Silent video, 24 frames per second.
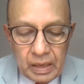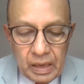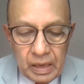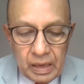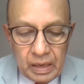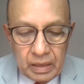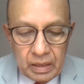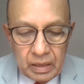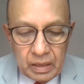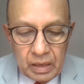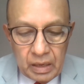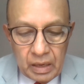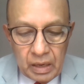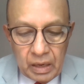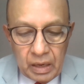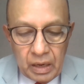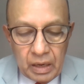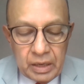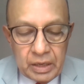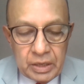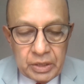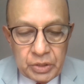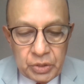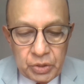and
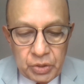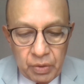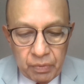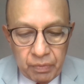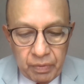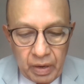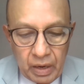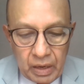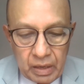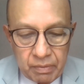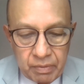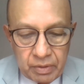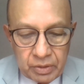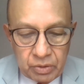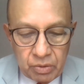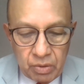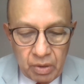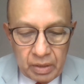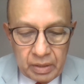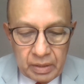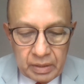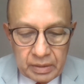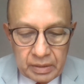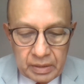history of
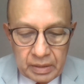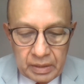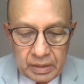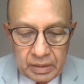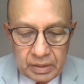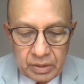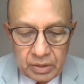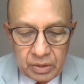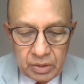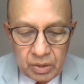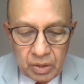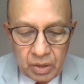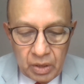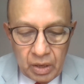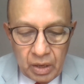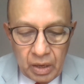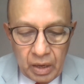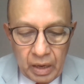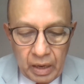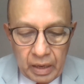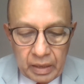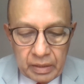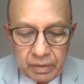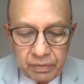cardiovascular disease,
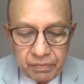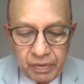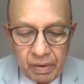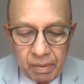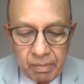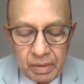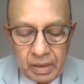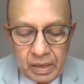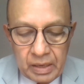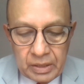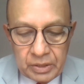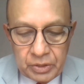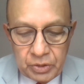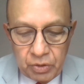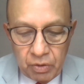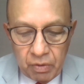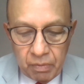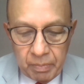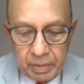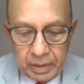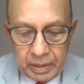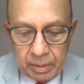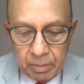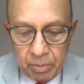and the family
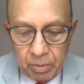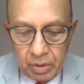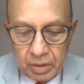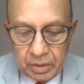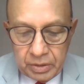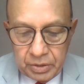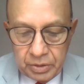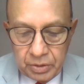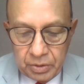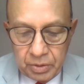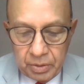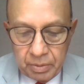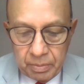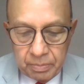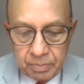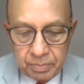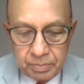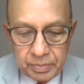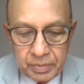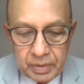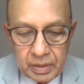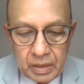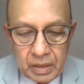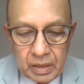history of metabolic syndrome.
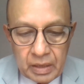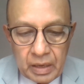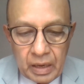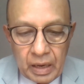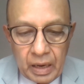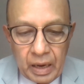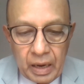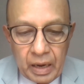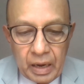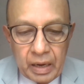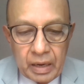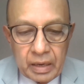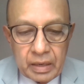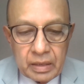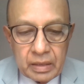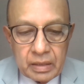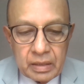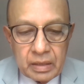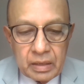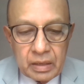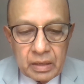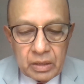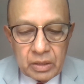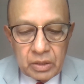
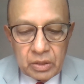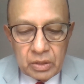And